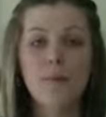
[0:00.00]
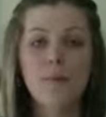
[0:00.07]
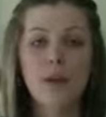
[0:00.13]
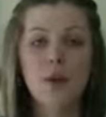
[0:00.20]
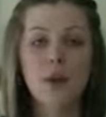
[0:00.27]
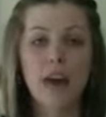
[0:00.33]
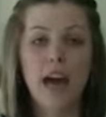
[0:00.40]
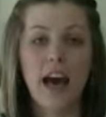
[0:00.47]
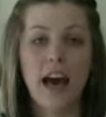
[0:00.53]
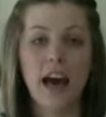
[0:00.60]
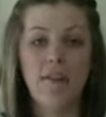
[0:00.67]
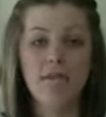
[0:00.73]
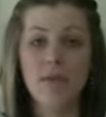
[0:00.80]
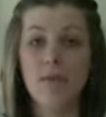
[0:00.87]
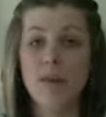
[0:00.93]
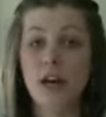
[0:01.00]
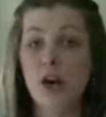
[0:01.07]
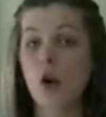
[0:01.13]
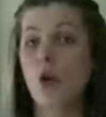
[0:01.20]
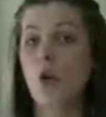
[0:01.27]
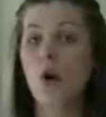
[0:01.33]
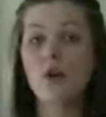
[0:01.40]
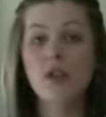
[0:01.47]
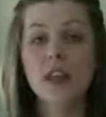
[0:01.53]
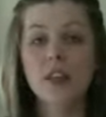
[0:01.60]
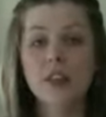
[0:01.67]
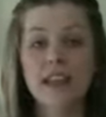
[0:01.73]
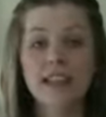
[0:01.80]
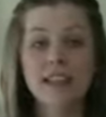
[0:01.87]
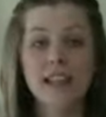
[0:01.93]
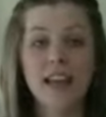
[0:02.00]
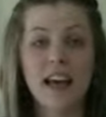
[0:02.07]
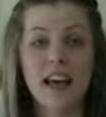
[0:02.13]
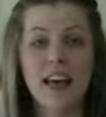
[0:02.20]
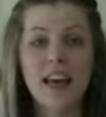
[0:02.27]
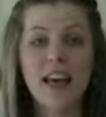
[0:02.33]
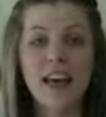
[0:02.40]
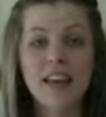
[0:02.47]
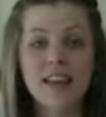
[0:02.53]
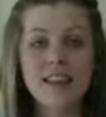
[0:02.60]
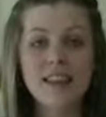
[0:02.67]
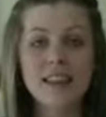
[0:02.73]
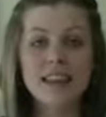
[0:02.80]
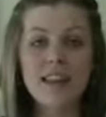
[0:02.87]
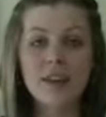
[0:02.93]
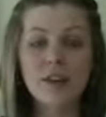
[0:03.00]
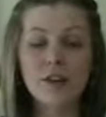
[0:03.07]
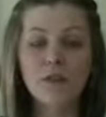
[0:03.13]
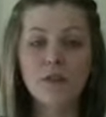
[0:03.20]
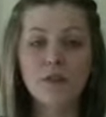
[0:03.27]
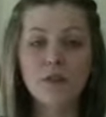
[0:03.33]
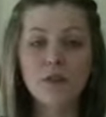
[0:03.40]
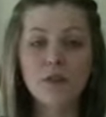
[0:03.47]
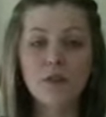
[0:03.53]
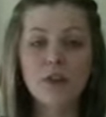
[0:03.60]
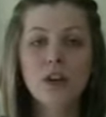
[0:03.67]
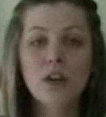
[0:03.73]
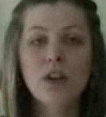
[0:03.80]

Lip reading: You want to have maybe a quote that they said in the interview.